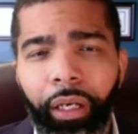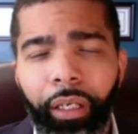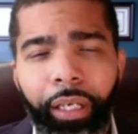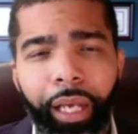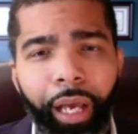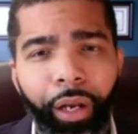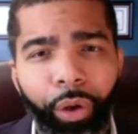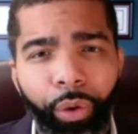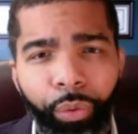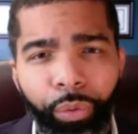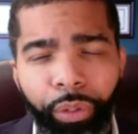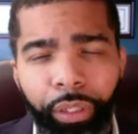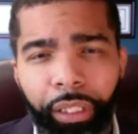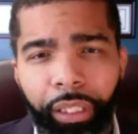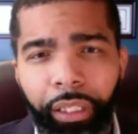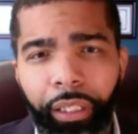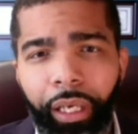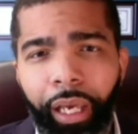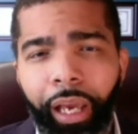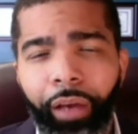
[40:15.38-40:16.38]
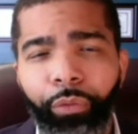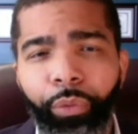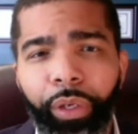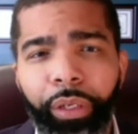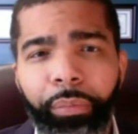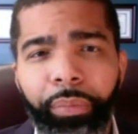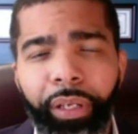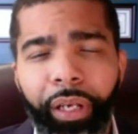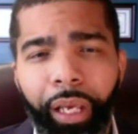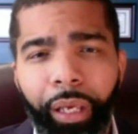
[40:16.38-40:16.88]
not only have
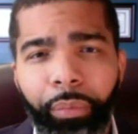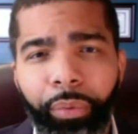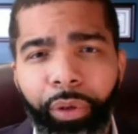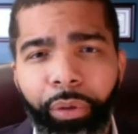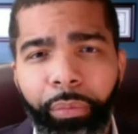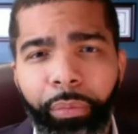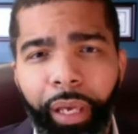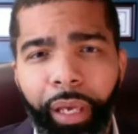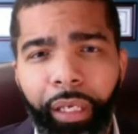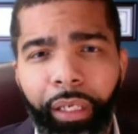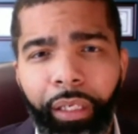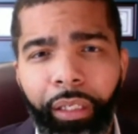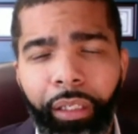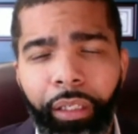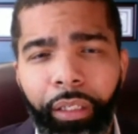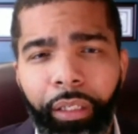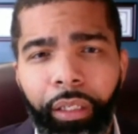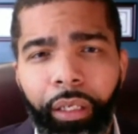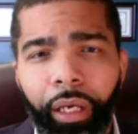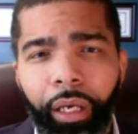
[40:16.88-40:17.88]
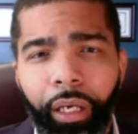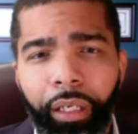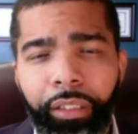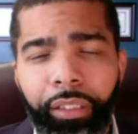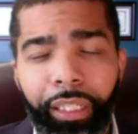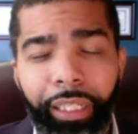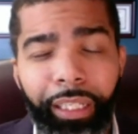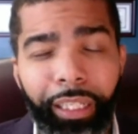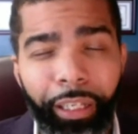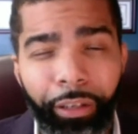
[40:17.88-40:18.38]
we been able to make
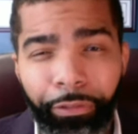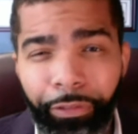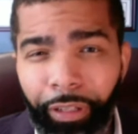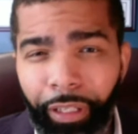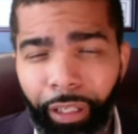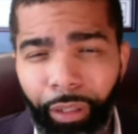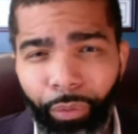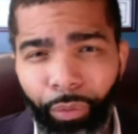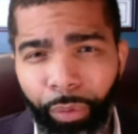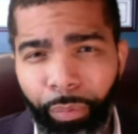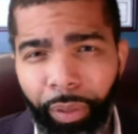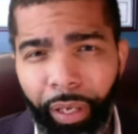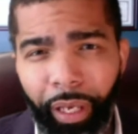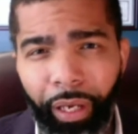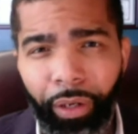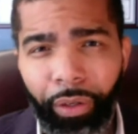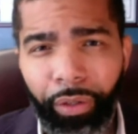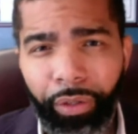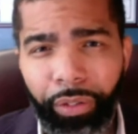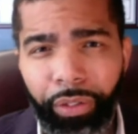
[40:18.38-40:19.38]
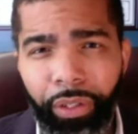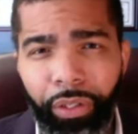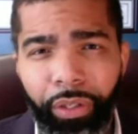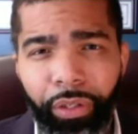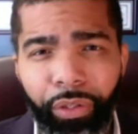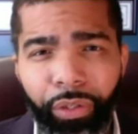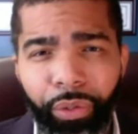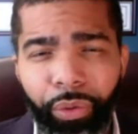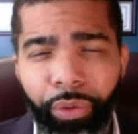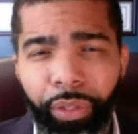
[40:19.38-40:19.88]
significant repairs to
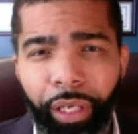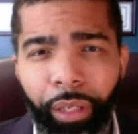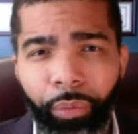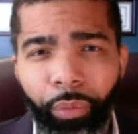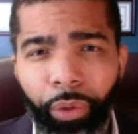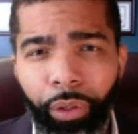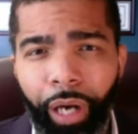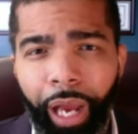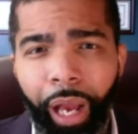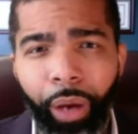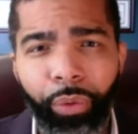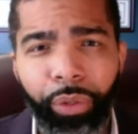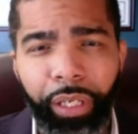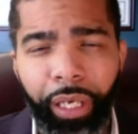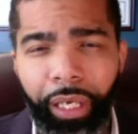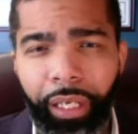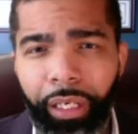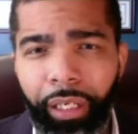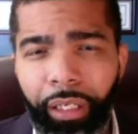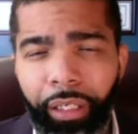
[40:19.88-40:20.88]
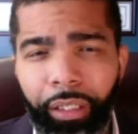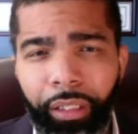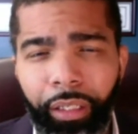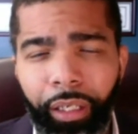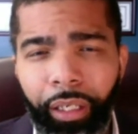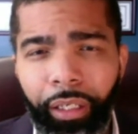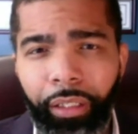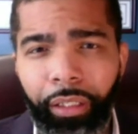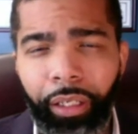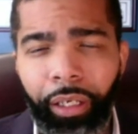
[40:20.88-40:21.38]
the zoo that were outdated
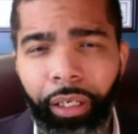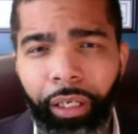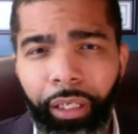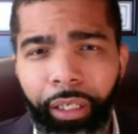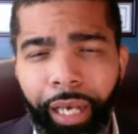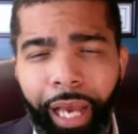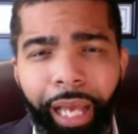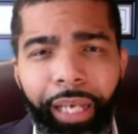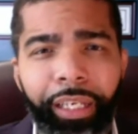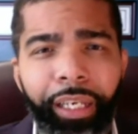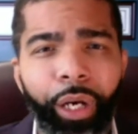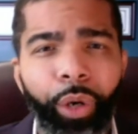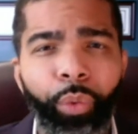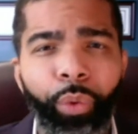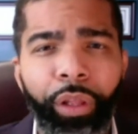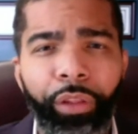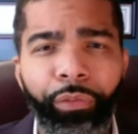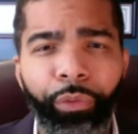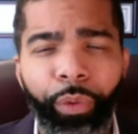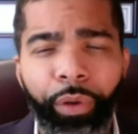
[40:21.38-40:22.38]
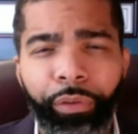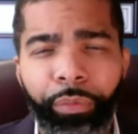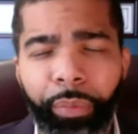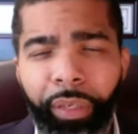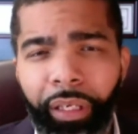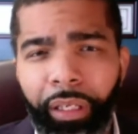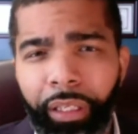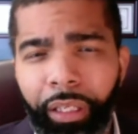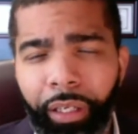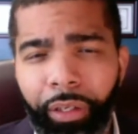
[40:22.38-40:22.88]
and not dealt with
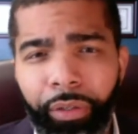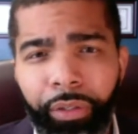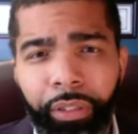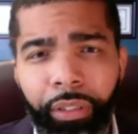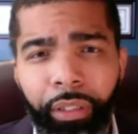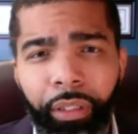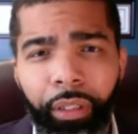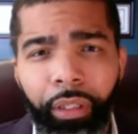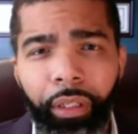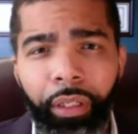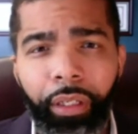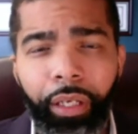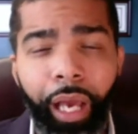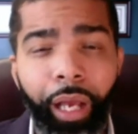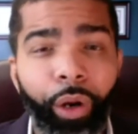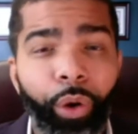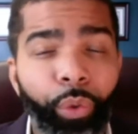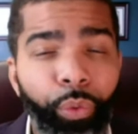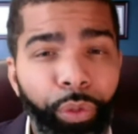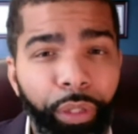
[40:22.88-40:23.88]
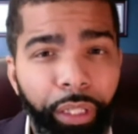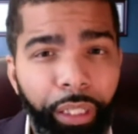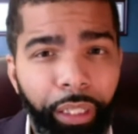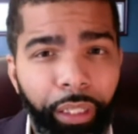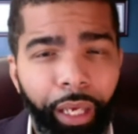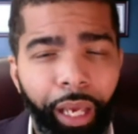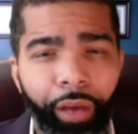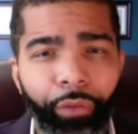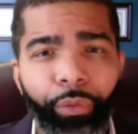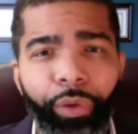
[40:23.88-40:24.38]
many years. Not
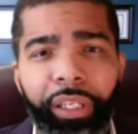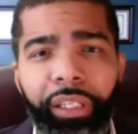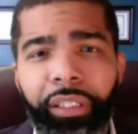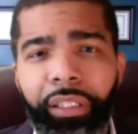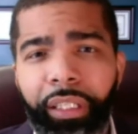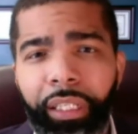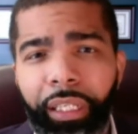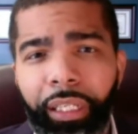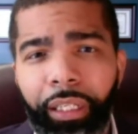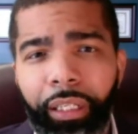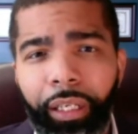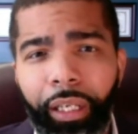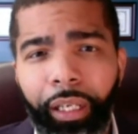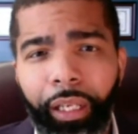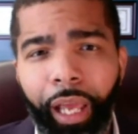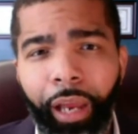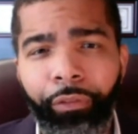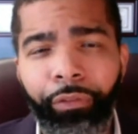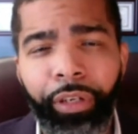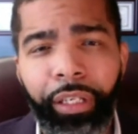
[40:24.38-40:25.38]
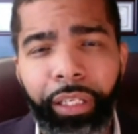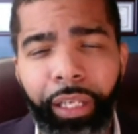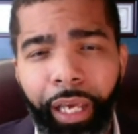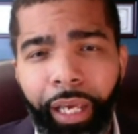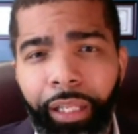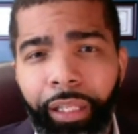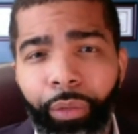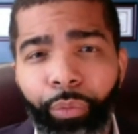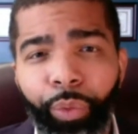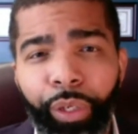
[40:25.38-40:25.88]
only have we seen every
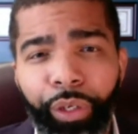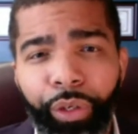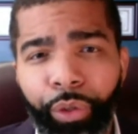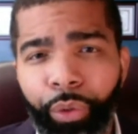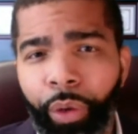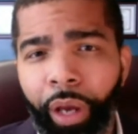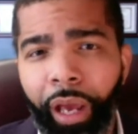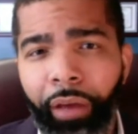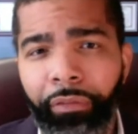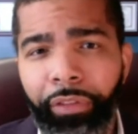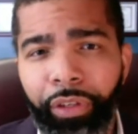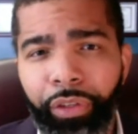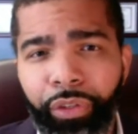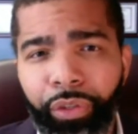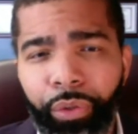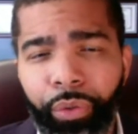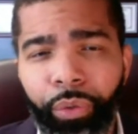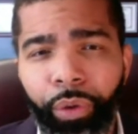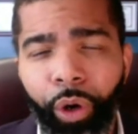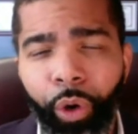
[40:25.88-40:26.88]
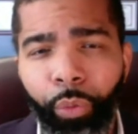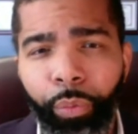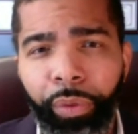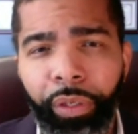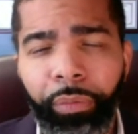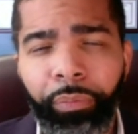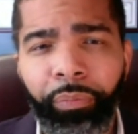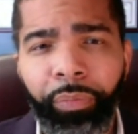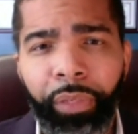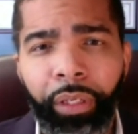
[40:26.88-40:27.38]
day that we do have the zoo
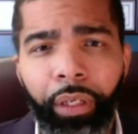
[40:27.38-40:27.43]
open,